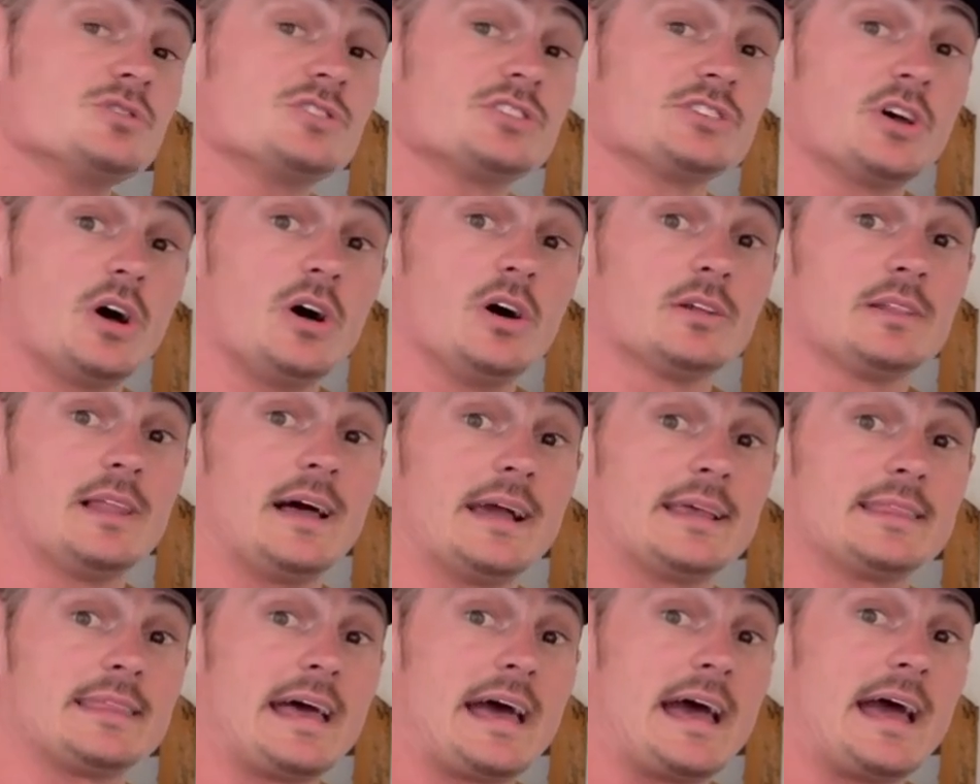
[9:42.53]
a dog
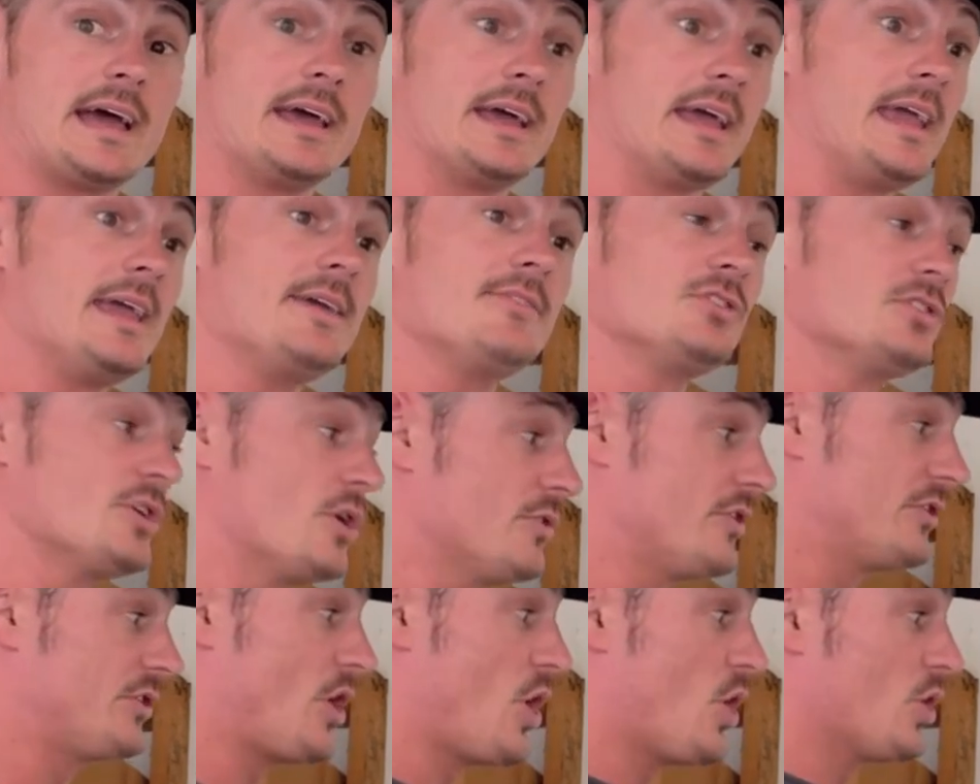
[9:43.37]
like that, even though
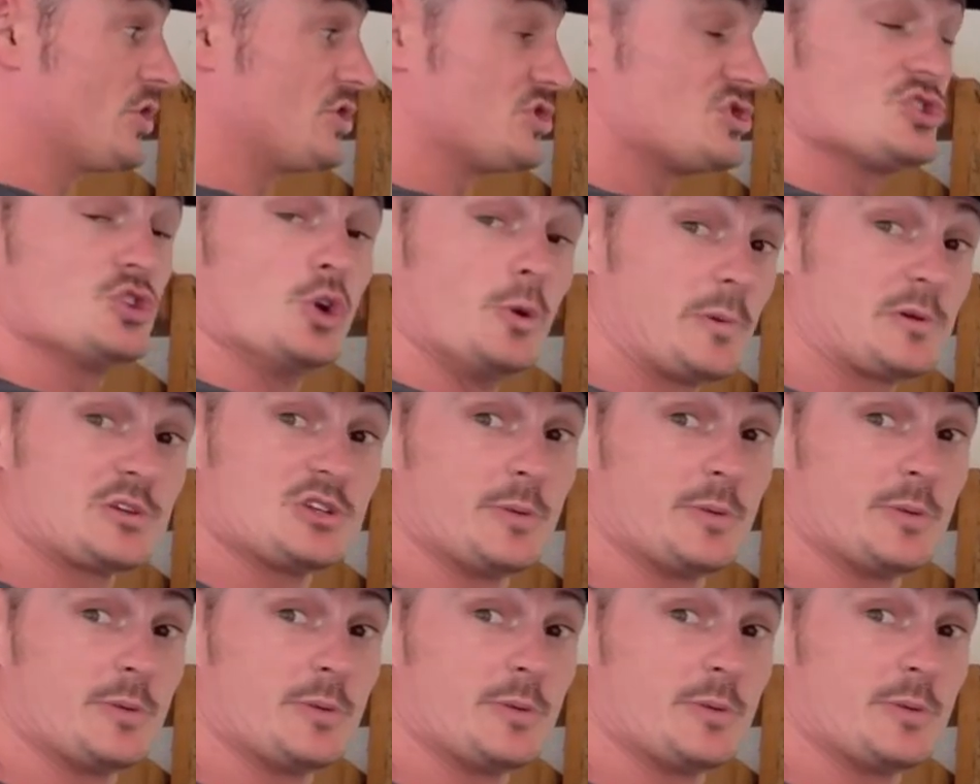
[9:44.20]
the dog is super,